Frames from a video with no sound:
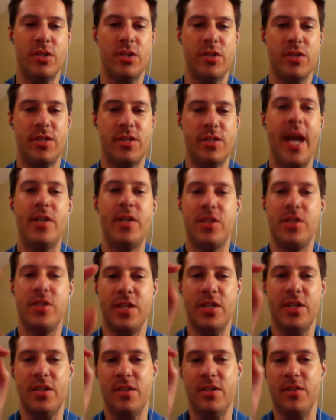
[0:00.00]

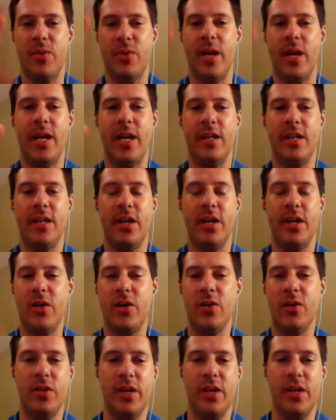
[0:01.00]
station, ready to
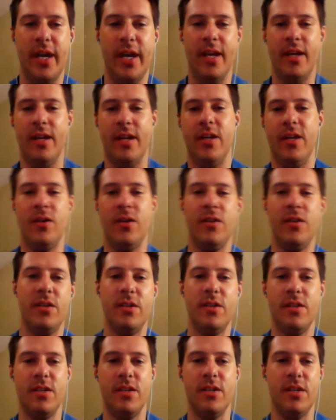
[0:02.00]
go? You got
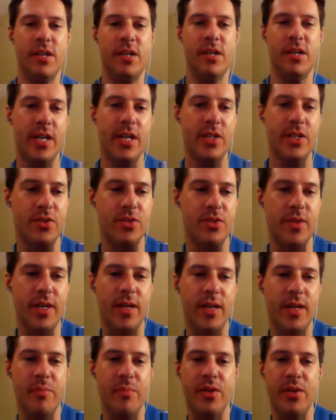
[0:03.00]
your 3
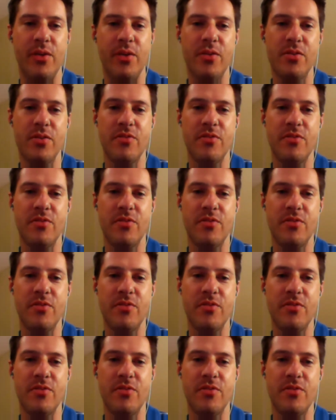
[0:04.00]
computers